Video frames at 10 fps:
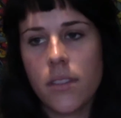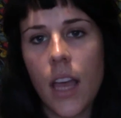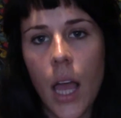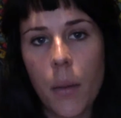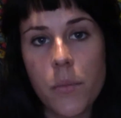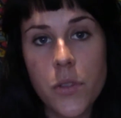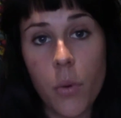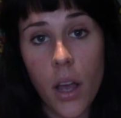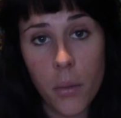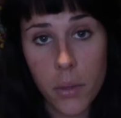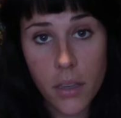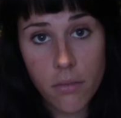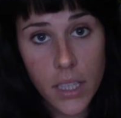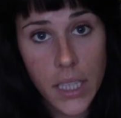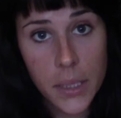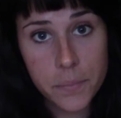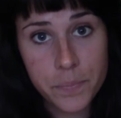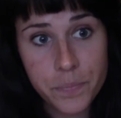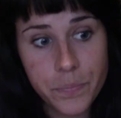times while being vegan.